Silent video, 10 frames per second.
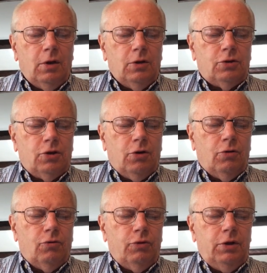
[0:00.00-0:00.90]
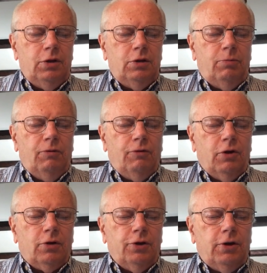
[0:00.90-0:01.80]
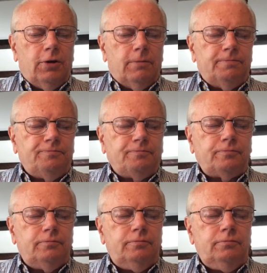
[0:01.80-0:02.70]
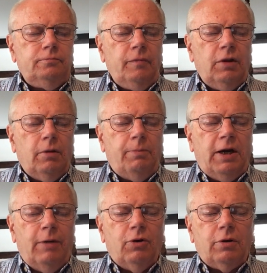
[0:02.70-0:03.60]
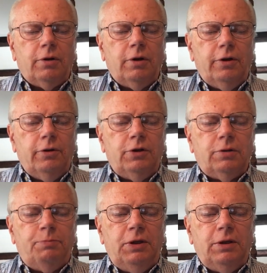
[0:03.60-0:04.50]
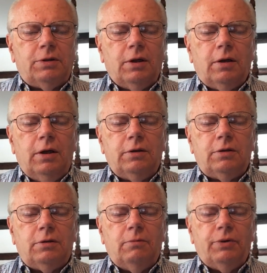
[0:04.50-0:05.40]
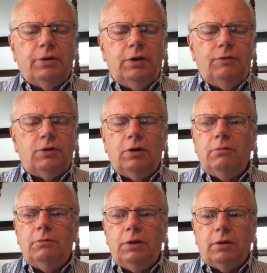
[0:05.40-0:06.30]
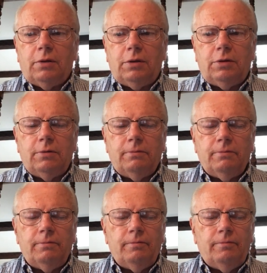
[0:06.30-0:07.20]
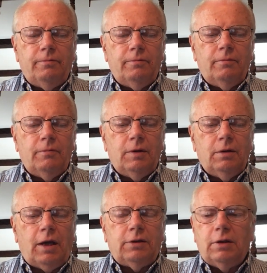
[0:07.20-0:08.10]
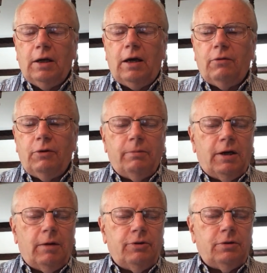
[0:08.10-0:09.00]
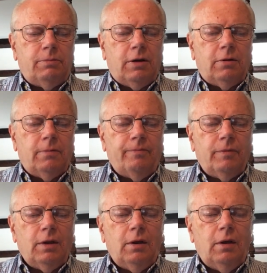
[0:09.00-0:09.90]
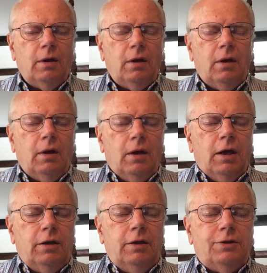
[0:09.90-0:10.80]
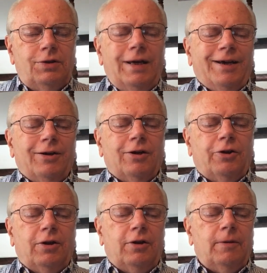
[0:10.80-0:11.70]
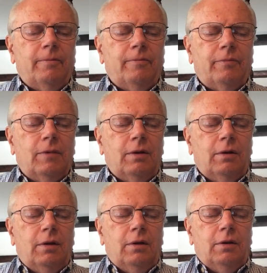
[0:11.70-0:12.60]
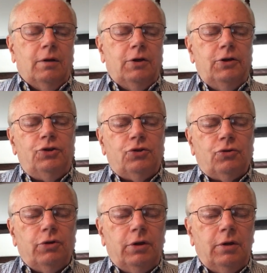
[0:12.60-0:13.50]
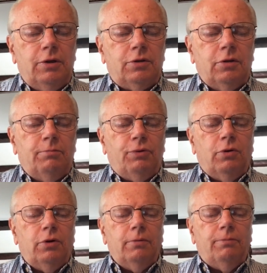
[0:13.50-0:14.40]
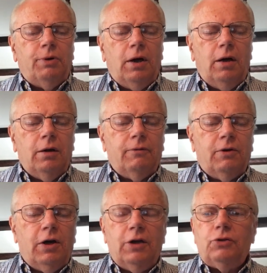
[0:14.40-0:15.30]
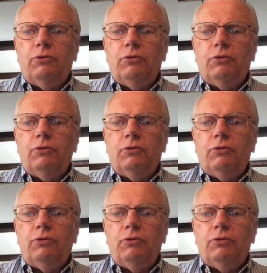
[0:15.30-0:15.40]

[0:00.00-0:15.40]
So we need to be very clear. The Bible clearly speaks against beliefs in myths. That's not what the Bible is about. And then, secondly, history is an important part of God's